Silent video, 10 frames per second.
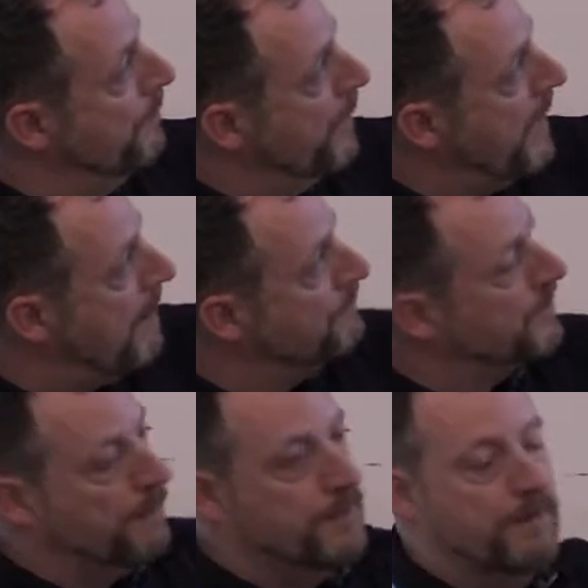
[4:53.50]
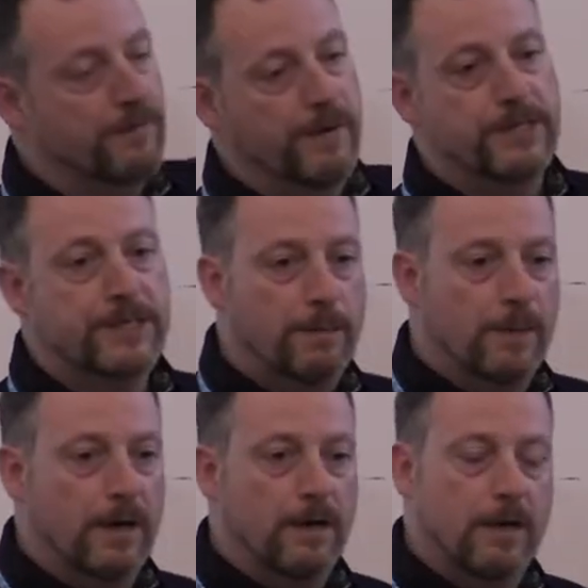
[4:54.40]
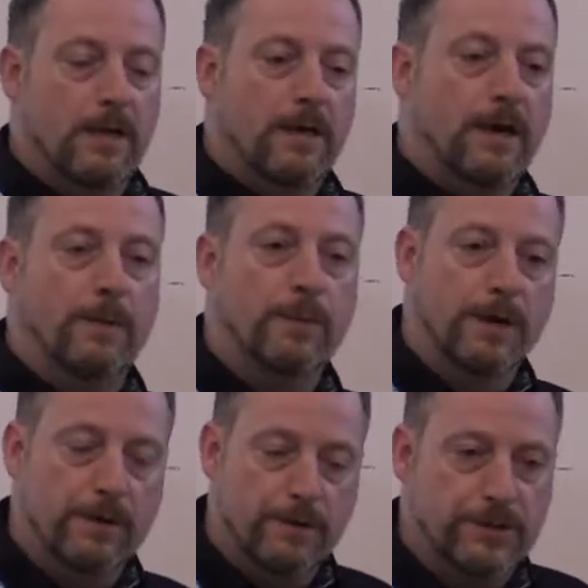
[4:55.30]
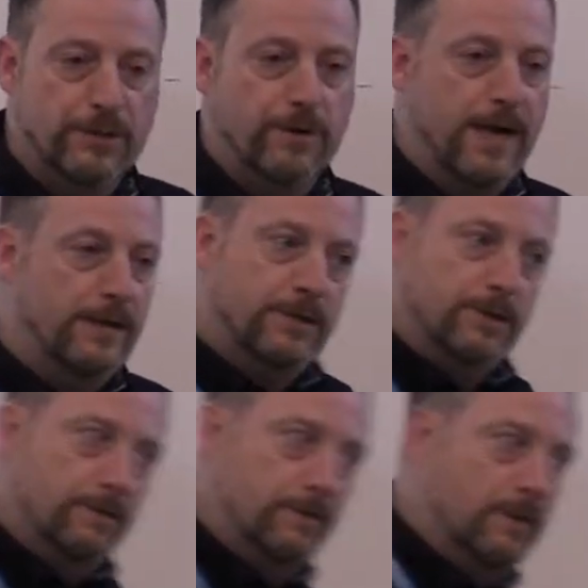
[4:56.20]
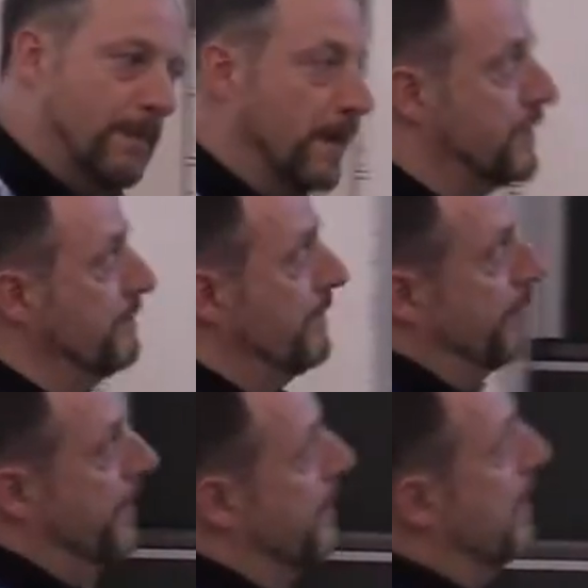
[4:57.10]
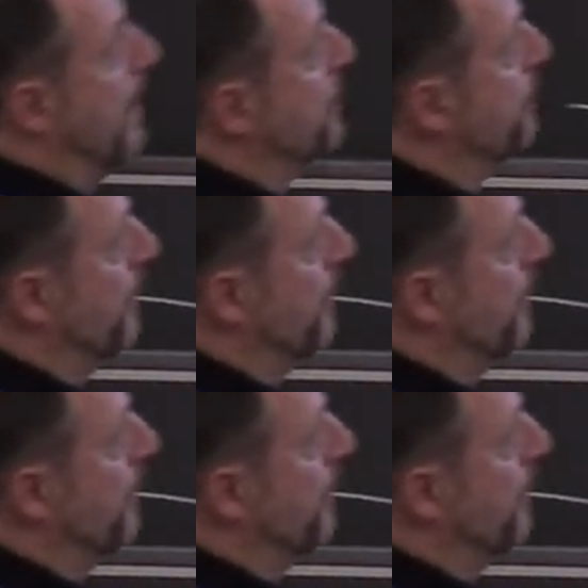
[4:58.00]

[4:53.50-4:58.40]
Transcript: that we have something very similar, and I'm going to go straight to the multivariate gauge